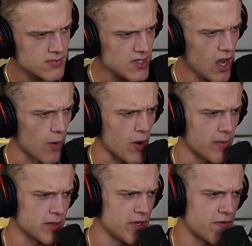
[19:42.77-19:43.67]
I'll
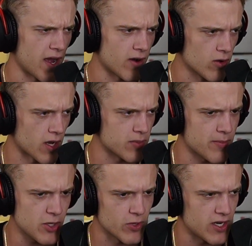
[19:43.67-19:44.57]
probably be fine. Hold up. Let
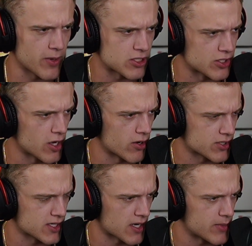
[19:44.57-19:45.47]
me read a bunch of donos
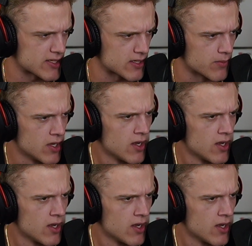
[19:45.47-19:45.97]
because I missed them.